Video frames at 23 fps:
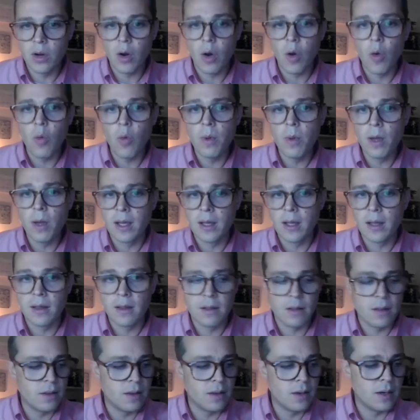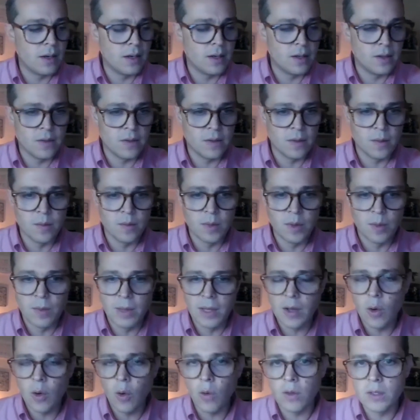We're hoping
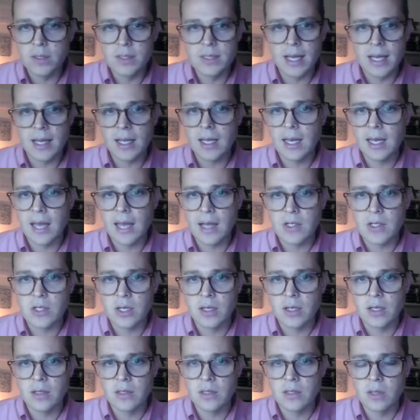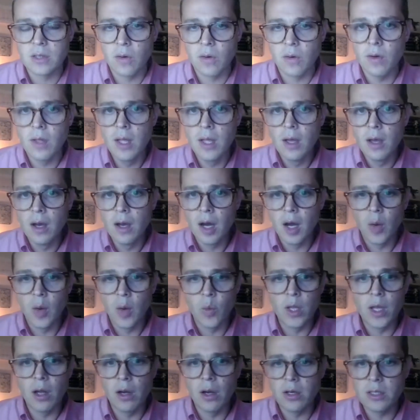the big goal is that connection. So
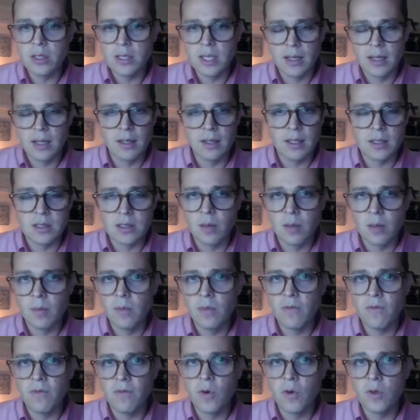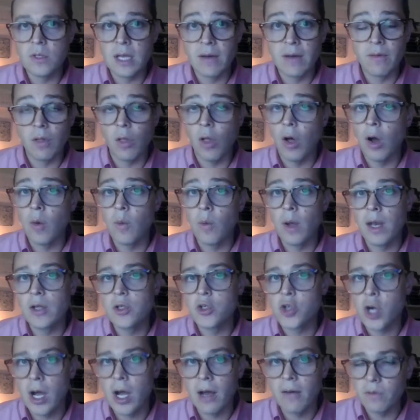we understand that some folks have a
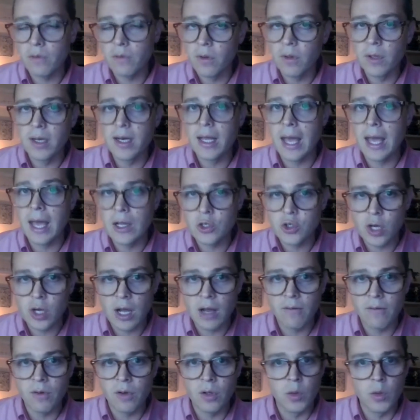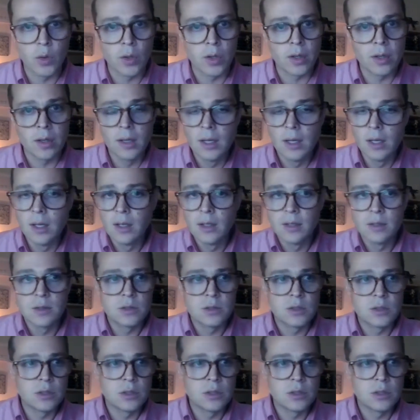long way to travel and can't travel, or